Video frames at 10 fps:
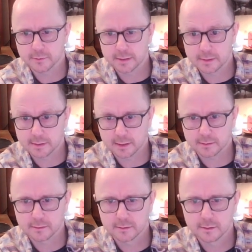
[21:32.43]
this
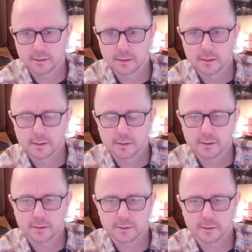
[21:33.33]
cell.
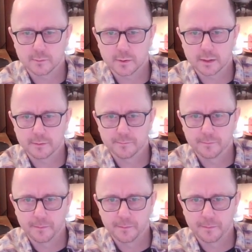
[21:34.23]
So it's not 1.